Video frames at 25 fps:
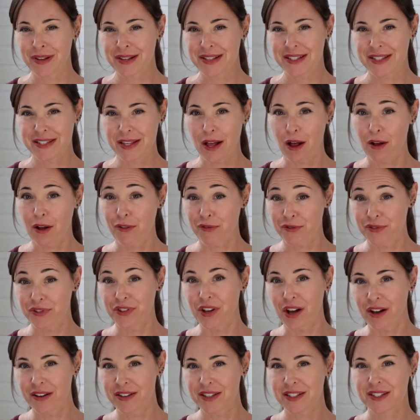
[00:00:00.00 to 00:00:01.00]
self
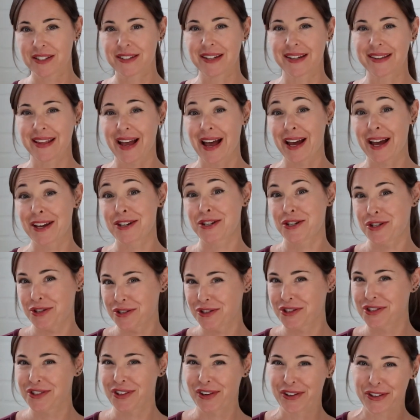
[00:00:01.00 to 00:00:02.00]
does that I
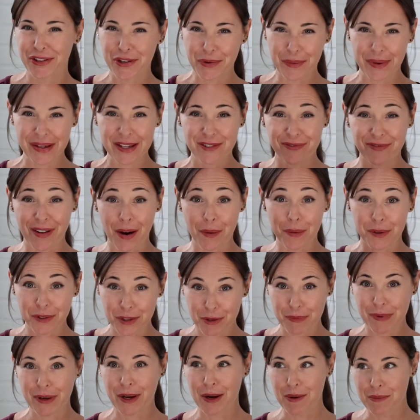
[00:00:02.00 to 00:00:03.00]
should start doing if I want
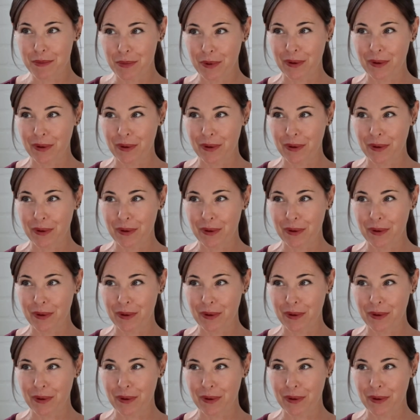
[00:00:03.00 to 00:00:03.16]
to become